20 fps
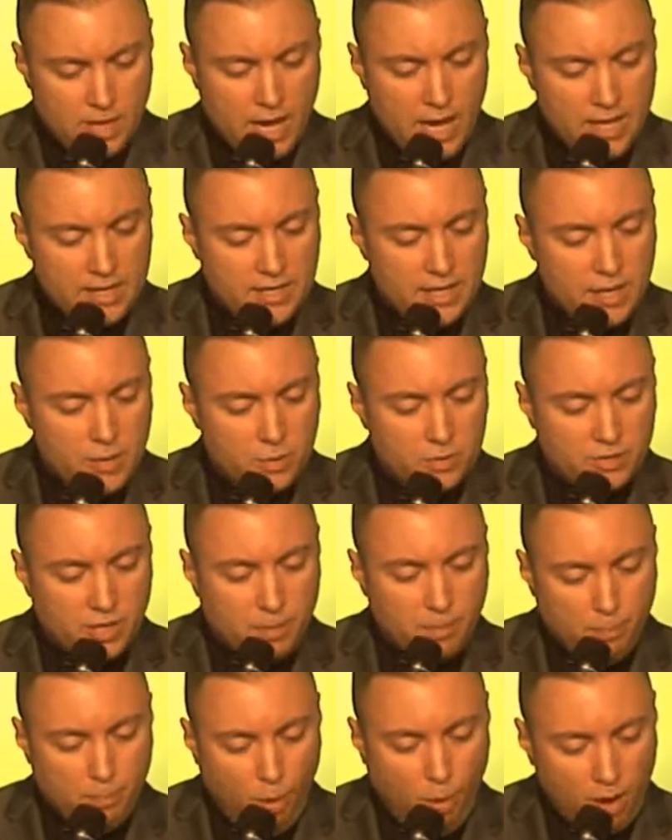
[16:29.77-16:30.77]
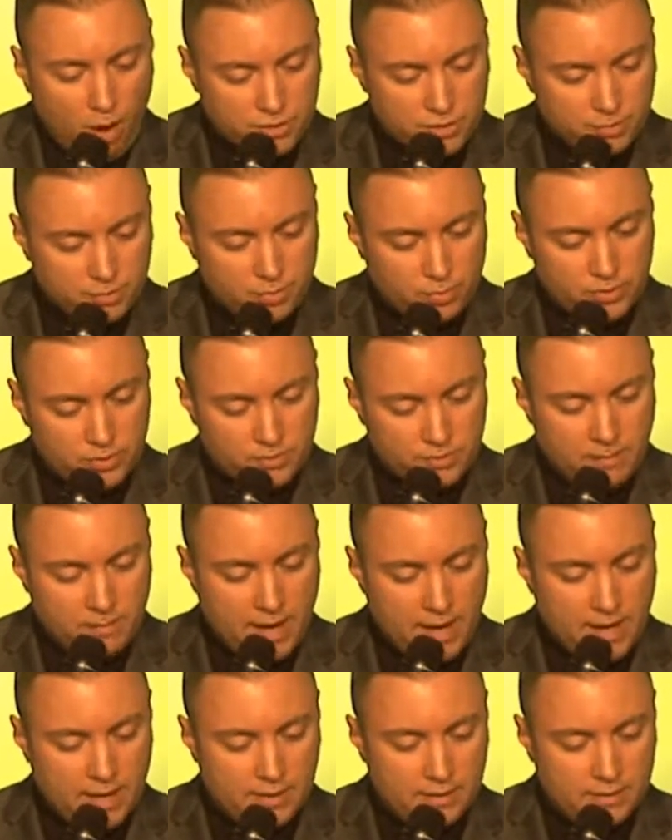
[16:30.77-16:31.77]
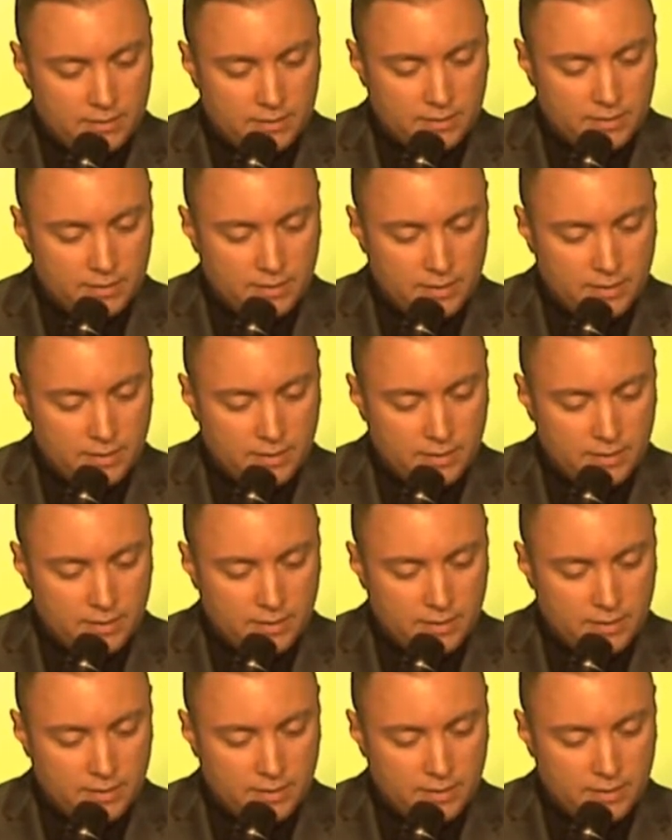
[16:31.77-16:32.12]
and he was a prosperous man,